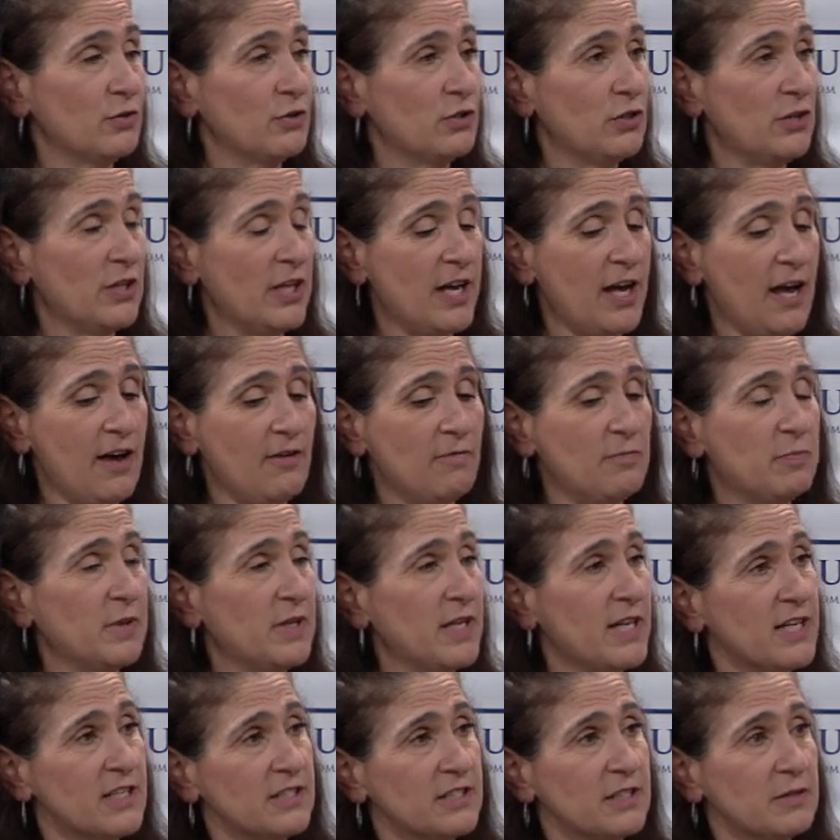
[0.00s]
Do they have
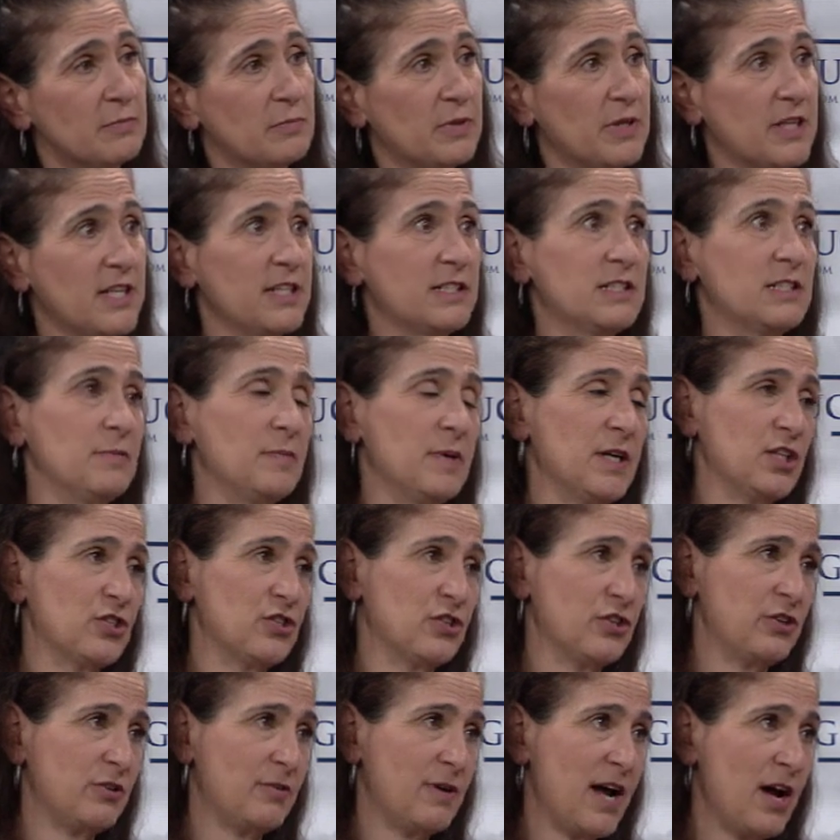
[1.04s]
plans in place to make
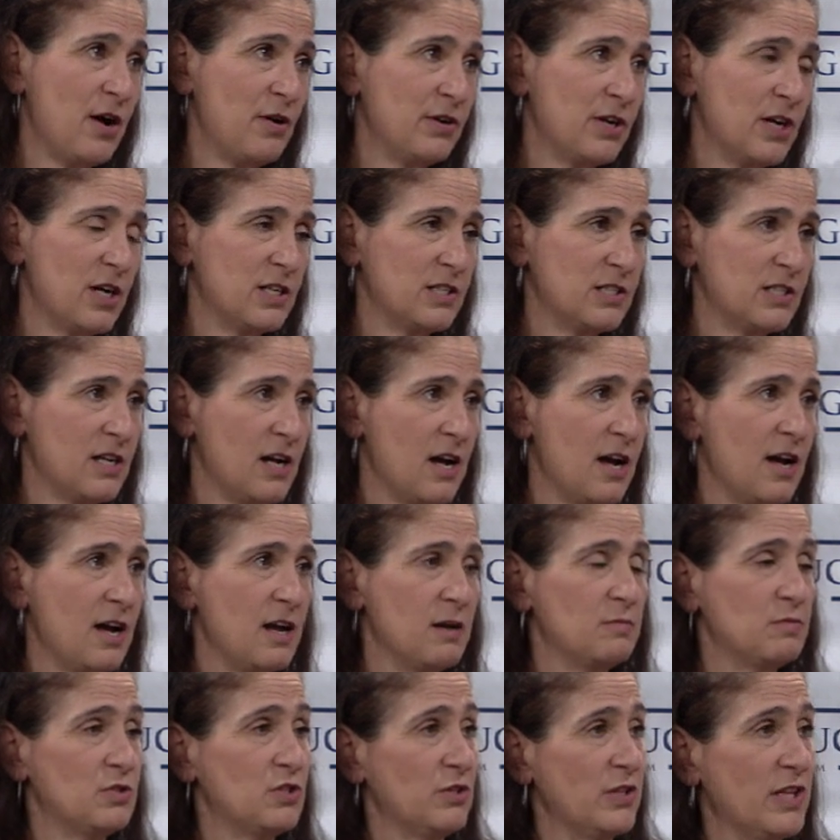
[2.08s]
sure they're out on
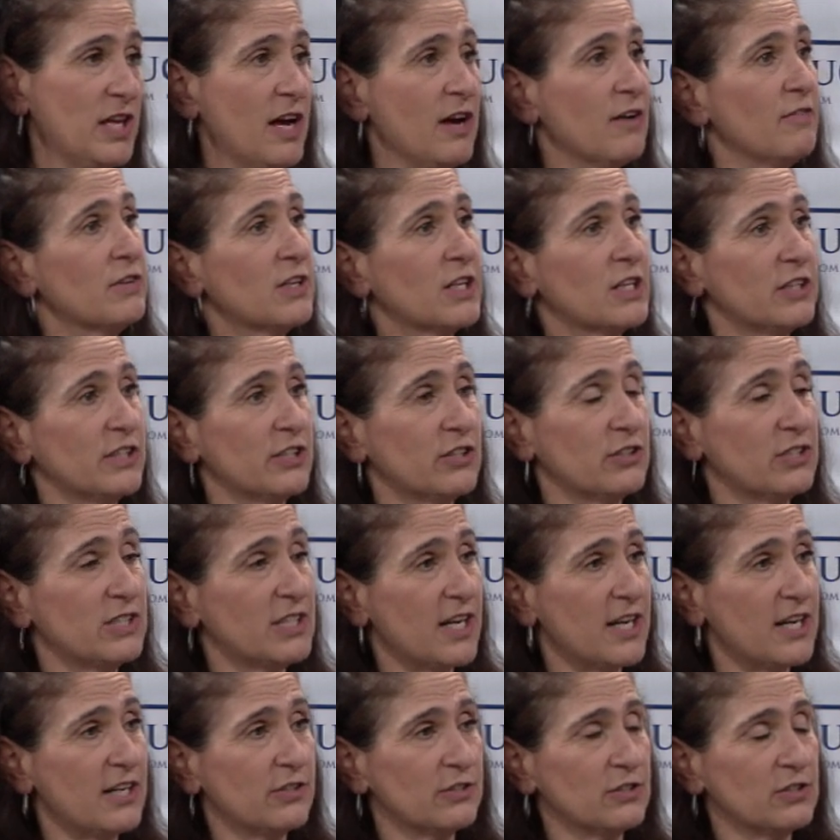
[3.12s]
time? Do they have a clear
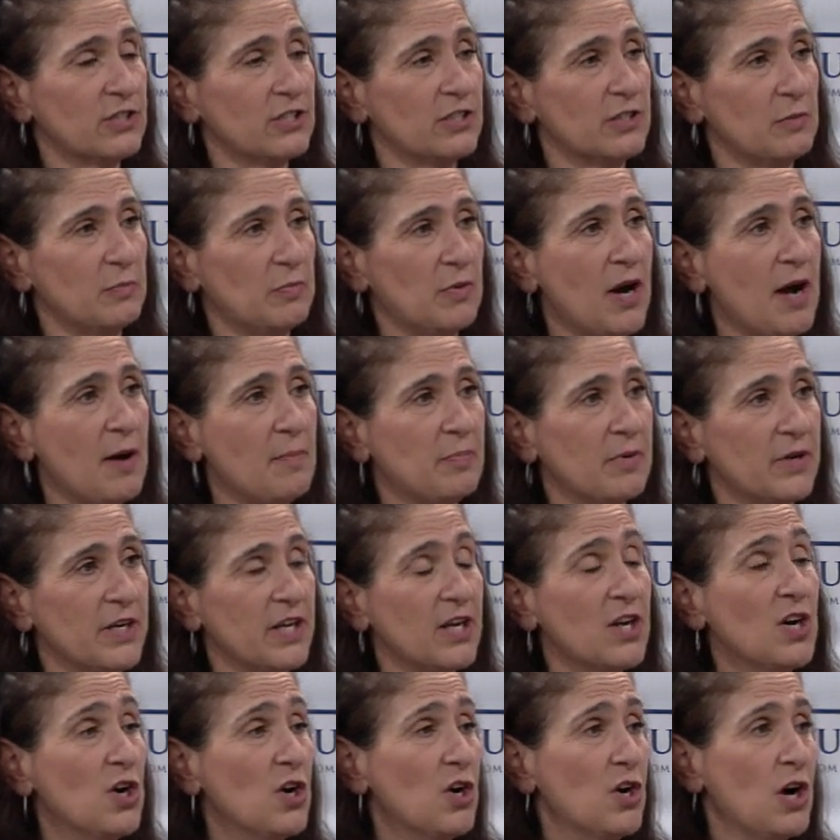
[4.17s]
title to the property?